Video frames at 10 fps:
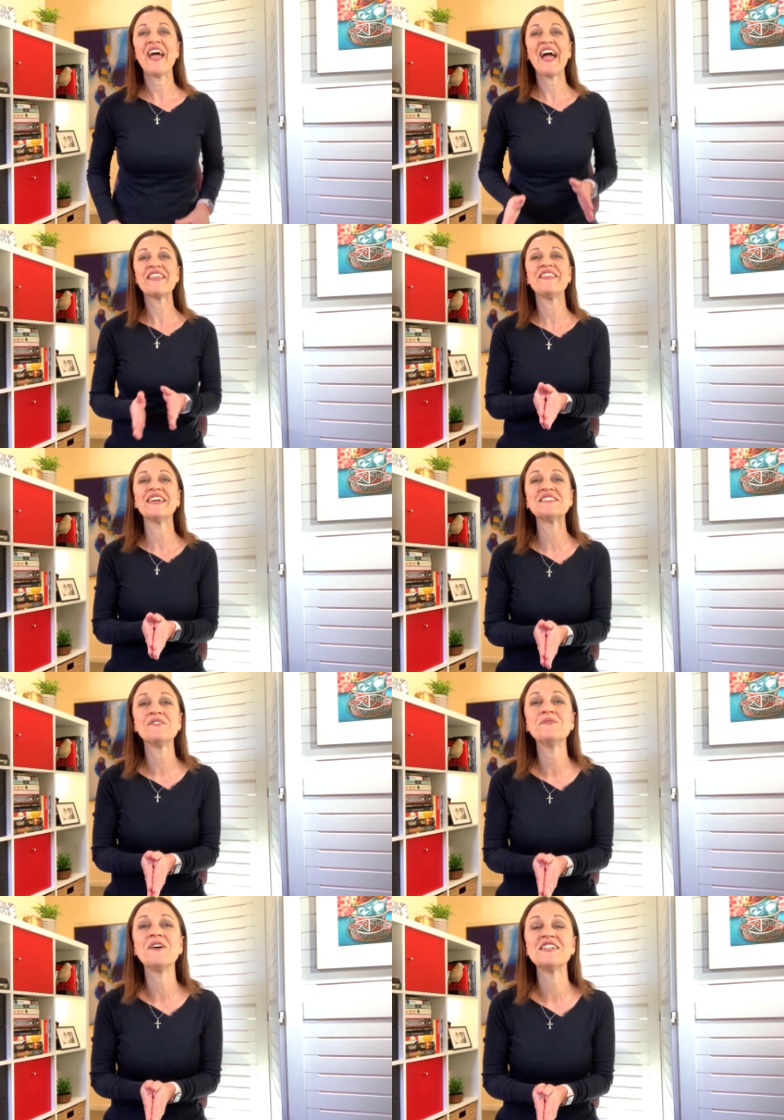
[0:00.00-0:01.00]
Hey, thanks
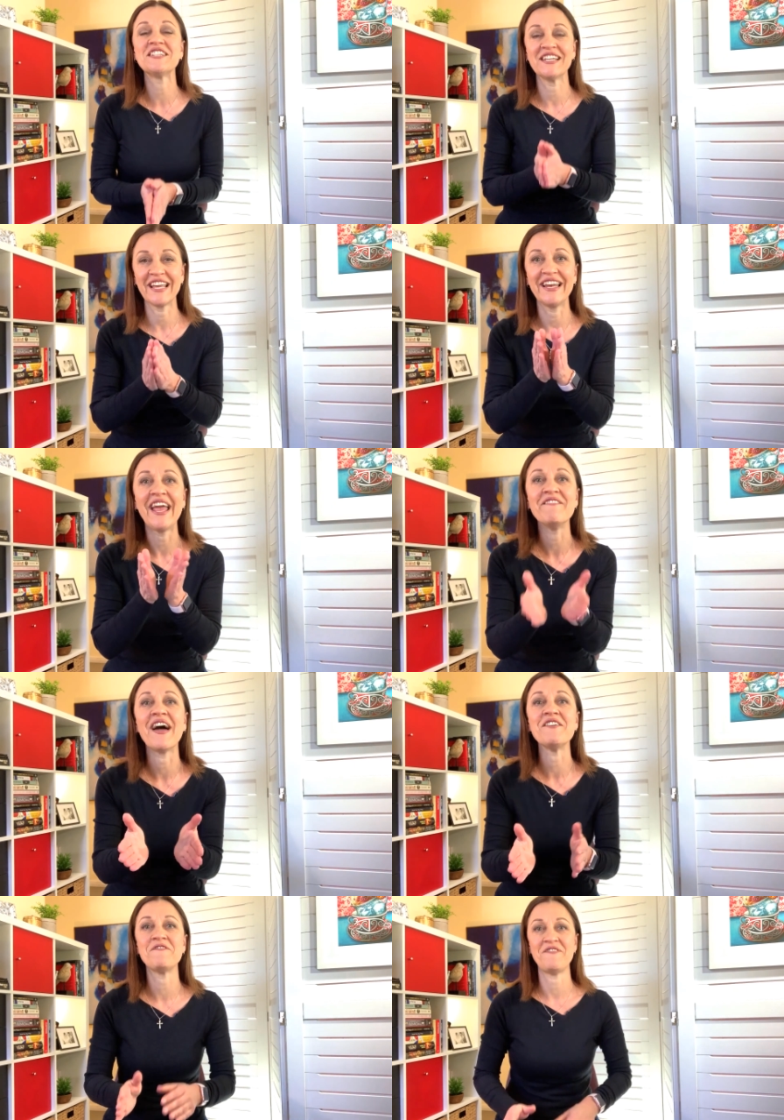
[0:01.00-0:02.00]
for watching and have
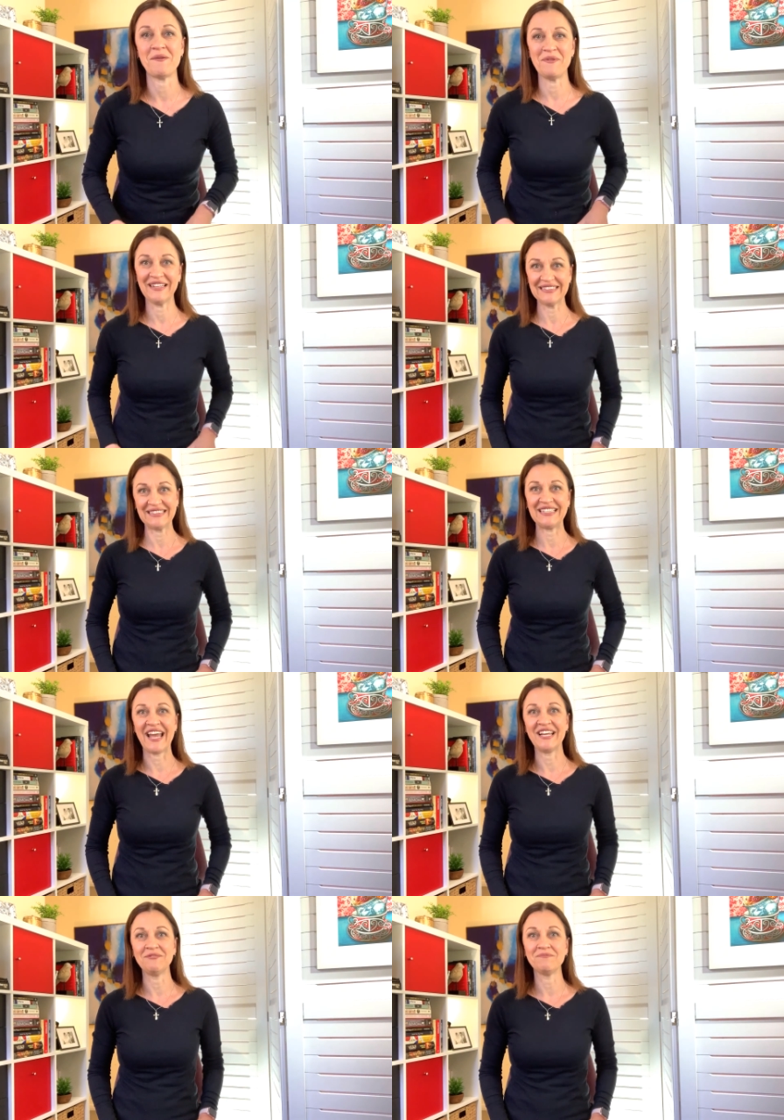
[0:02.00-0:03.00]
a fabulous
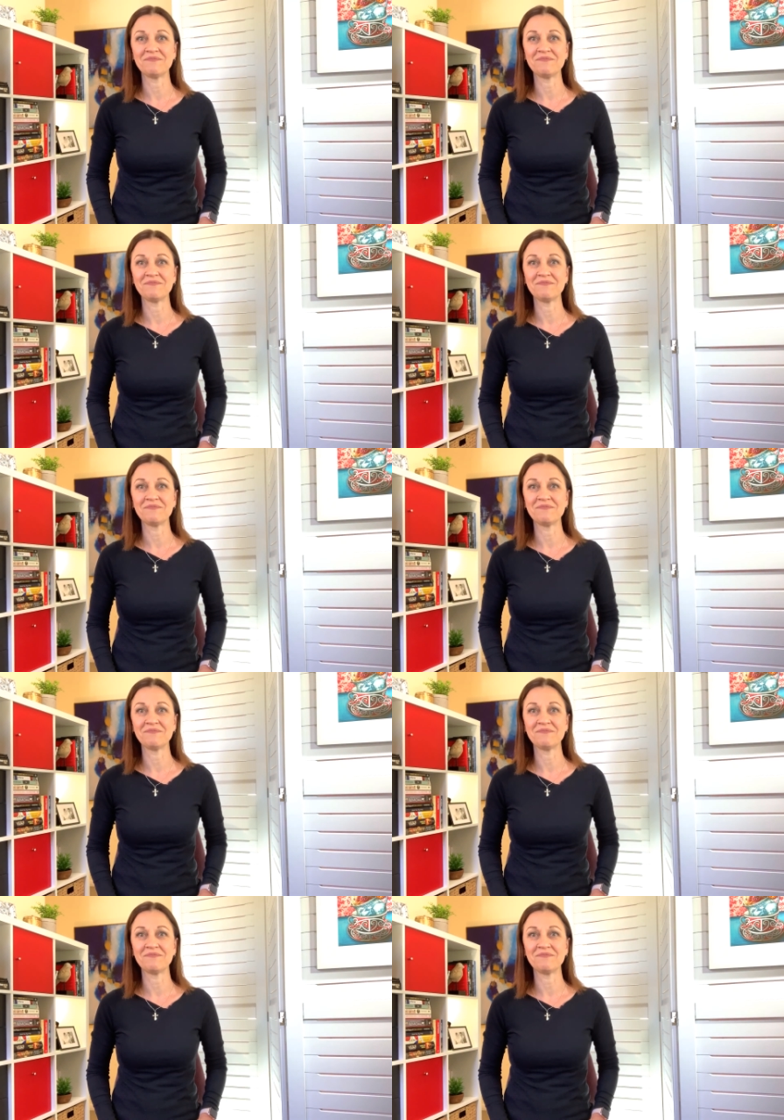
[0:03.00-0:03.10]
day.